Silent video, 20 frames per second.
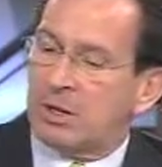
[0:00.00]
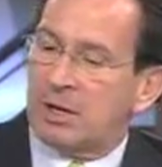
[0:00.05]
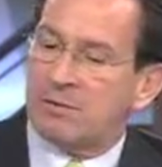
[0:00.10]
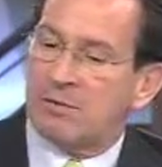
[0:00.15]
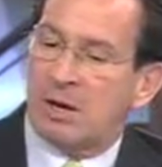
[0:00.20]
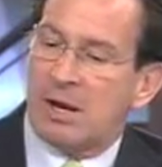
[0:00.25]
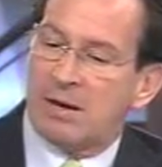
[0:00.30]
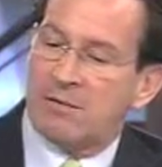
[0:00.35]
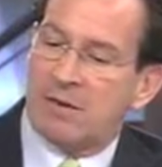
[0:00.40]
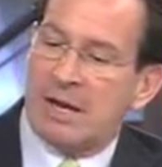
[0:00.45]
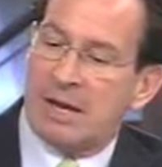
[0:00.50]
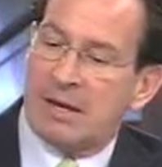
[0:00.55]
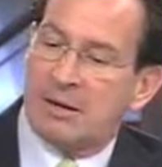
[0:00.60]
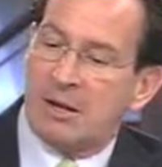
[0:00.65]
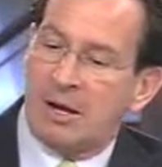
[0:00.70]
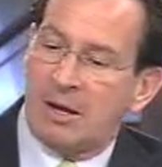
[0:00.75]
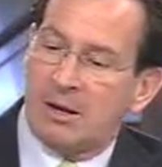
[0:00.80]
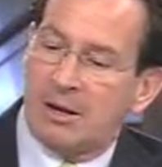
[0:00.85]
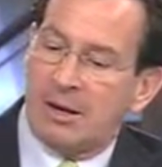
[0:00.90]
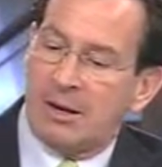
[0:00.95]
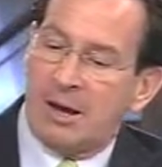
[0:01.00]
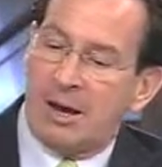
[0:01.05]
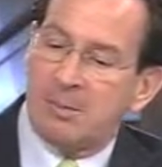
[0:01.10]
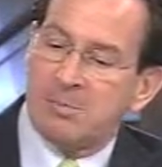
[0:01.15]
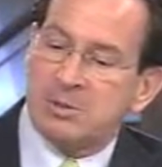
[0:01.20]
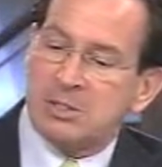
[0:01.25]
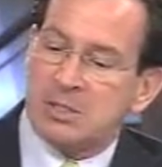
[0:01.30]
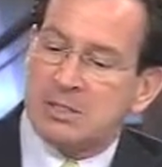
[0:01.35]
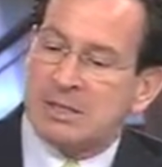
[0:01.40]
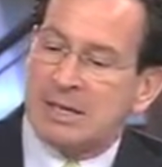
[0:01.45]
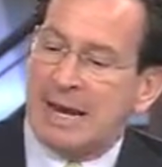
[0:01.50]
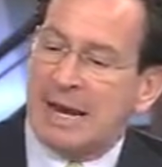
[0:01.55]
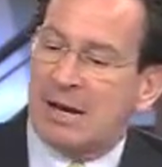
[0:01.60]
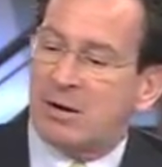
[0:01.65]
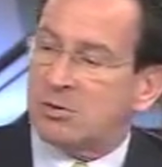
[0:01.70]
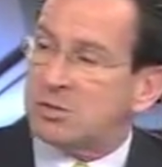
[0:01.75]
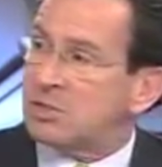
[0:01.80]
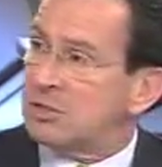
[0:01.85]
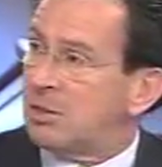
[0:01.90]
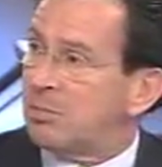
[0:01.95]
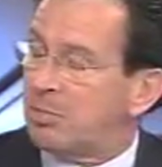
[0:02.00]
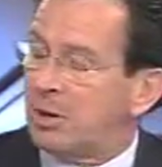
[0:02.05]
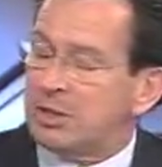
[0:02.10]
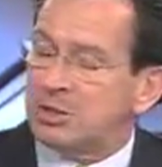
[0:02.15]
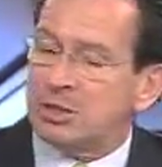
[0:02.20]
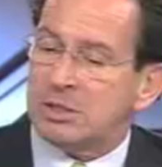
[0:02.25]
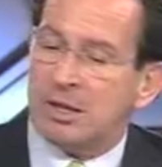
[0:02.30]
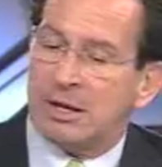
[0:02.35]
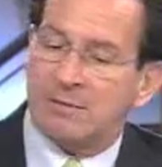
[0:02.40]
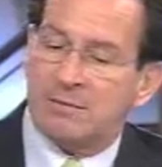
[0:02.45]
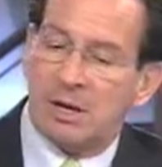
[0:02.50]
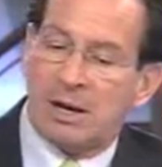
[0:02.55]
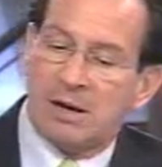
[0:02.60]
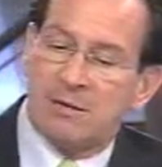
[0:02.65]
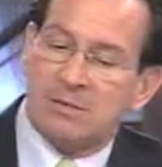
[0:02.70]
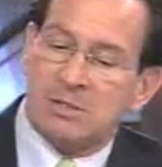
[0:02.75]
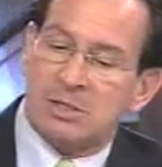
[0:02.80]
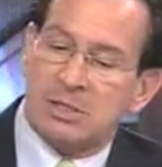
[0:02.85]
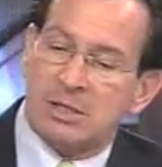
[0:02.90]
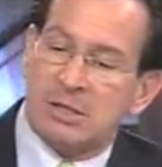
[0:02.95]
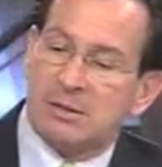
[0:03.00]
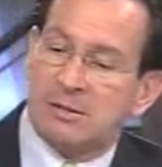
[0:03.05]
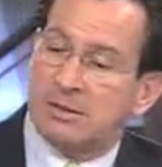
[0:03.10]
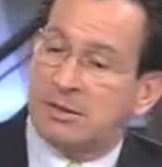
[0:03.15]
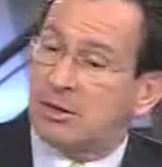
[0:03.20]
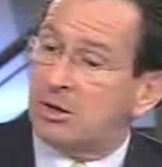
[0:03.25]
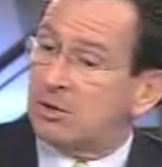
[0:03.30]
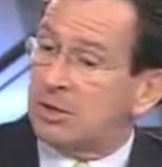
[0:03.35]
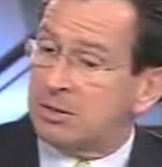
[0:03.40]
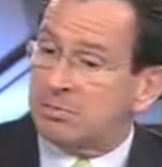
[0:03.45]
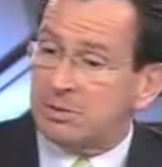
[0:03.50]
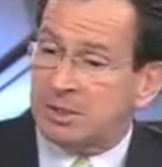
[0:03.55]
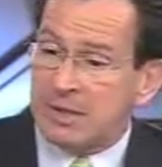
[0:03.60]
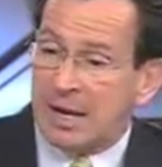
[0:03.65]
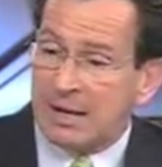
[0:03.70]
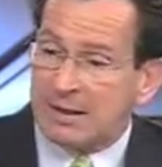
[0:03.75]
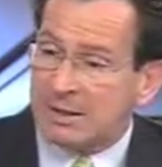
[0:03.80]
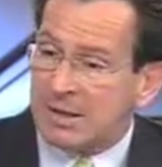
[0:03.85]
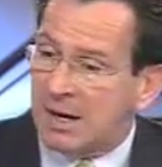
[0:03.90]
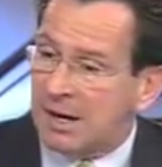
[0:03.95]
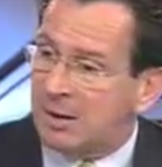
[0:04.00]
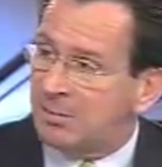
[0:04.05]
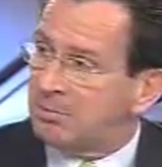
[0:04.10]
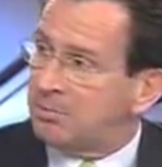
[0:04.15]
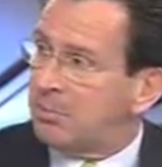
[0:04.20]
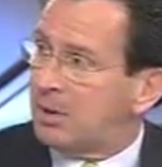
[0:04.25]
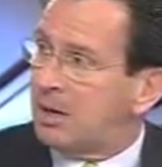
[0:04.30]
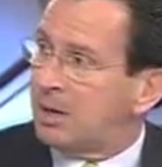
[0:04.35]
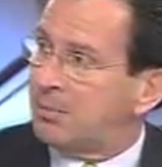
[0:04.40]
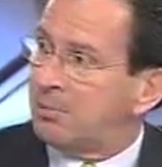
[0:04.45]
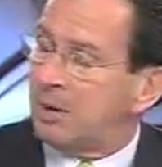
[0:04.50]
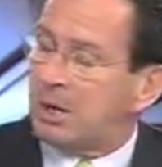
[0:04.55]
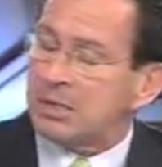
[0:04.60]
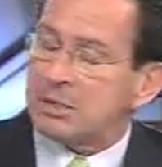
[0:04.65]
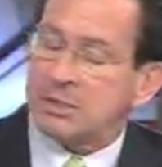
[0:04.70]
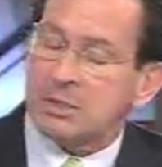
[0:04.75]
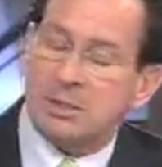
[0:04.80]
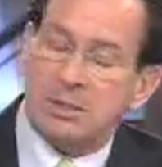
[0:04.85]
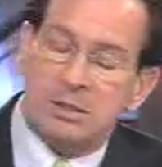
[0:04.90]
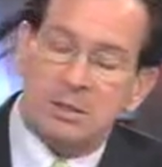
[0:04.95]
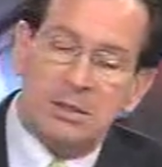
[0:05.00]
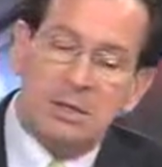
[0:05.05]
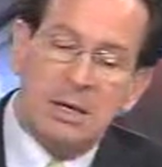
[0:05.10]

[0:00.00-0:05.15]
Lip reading: I've had ups and downs in the budget. I've seen, you know, the .com bust.